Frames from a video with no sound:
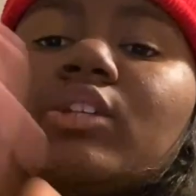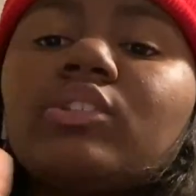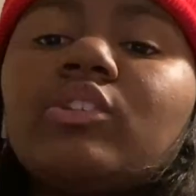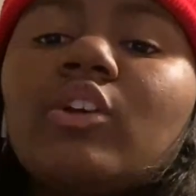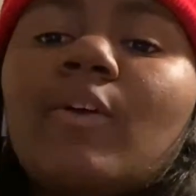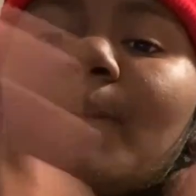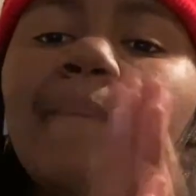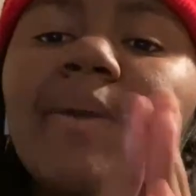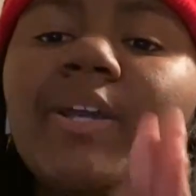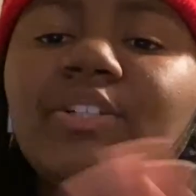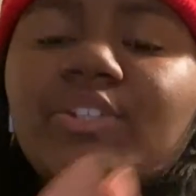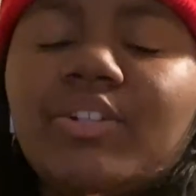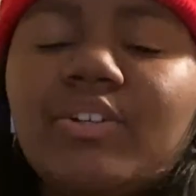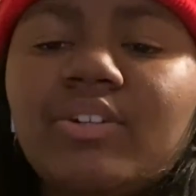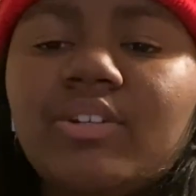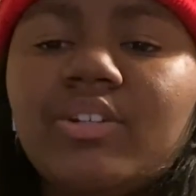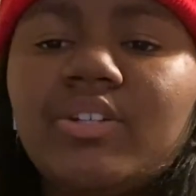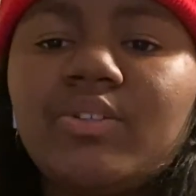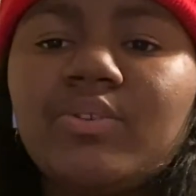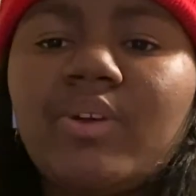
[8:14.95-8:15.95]
so make sure
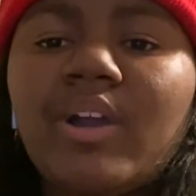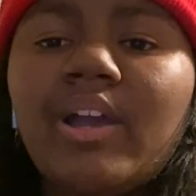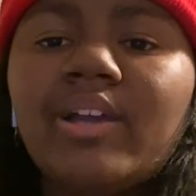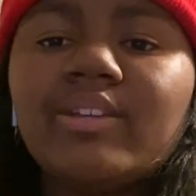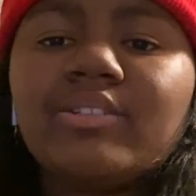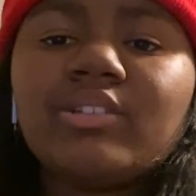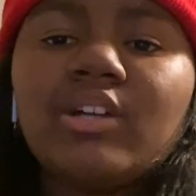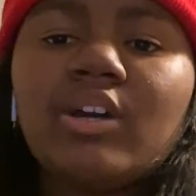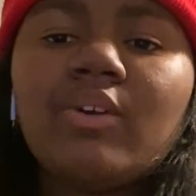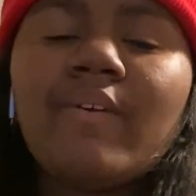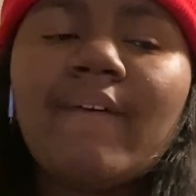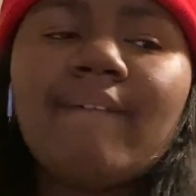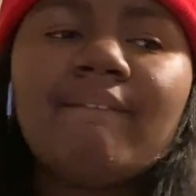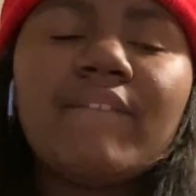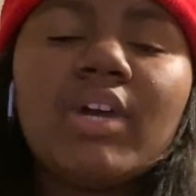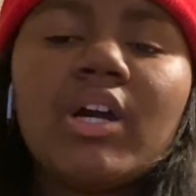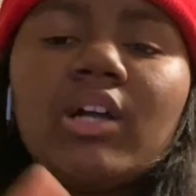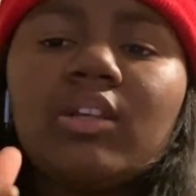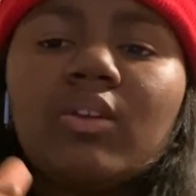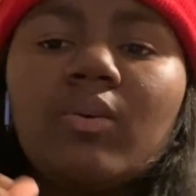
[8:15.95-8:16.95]
you guys go and
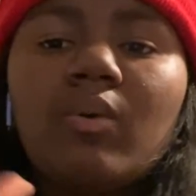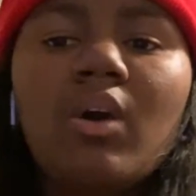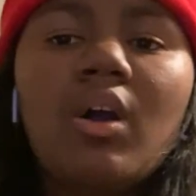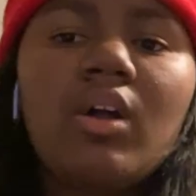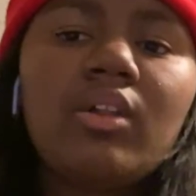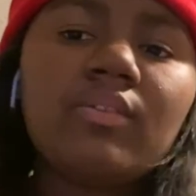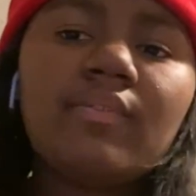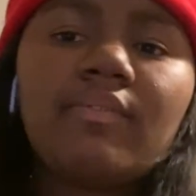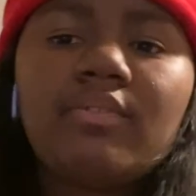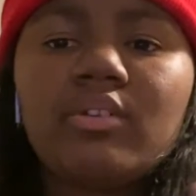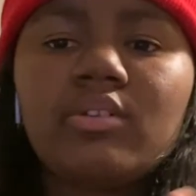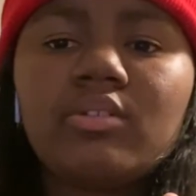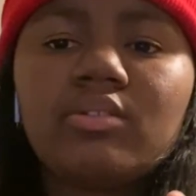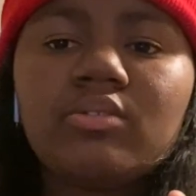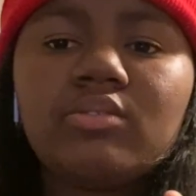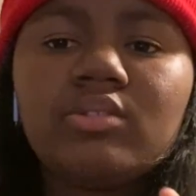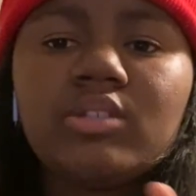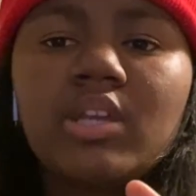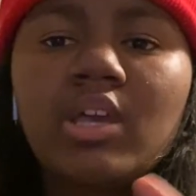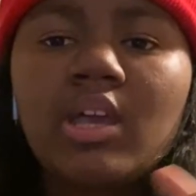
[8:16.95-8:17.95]
follow all of
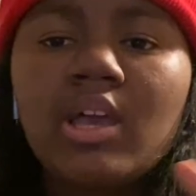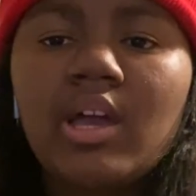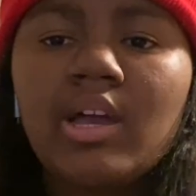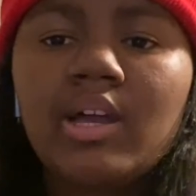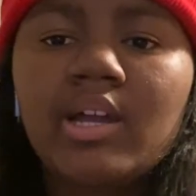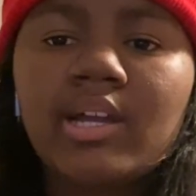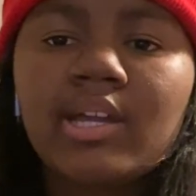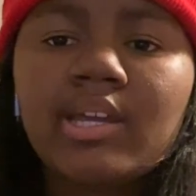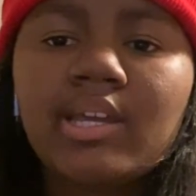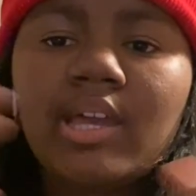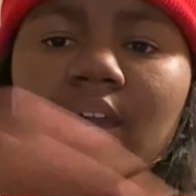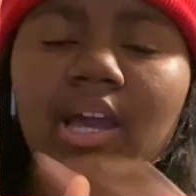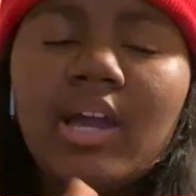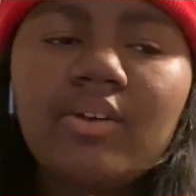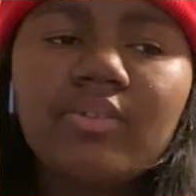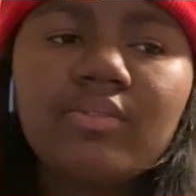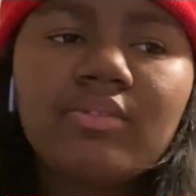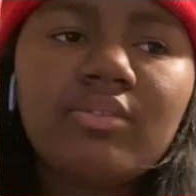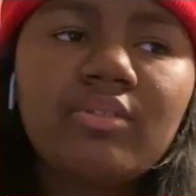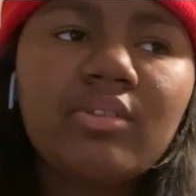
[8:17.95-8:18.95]
those
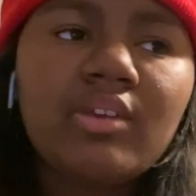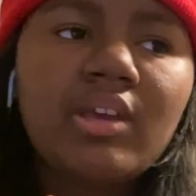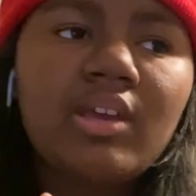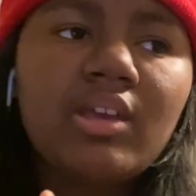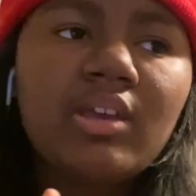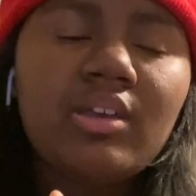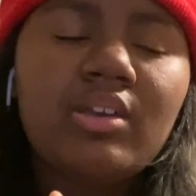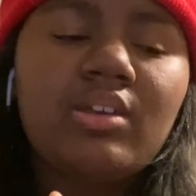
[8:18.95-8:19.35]
accounts